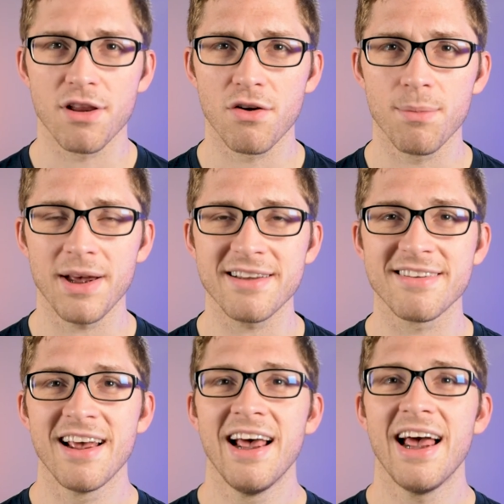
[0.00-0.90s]
a little
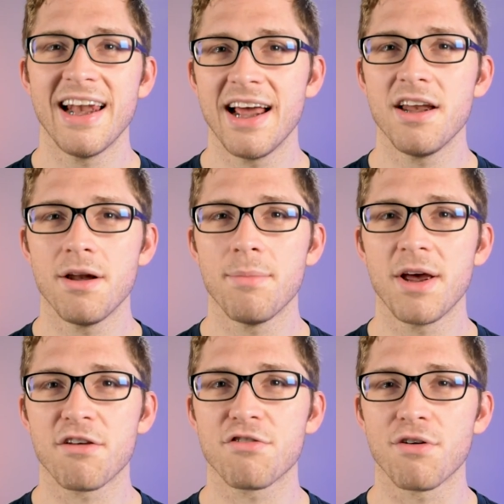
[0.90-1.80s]
bit, and I need to
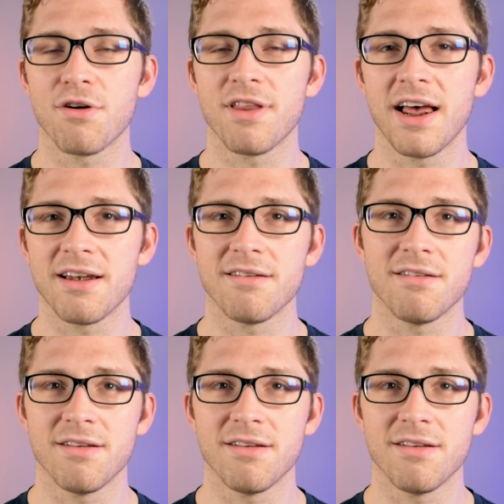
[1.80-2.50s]
make sure that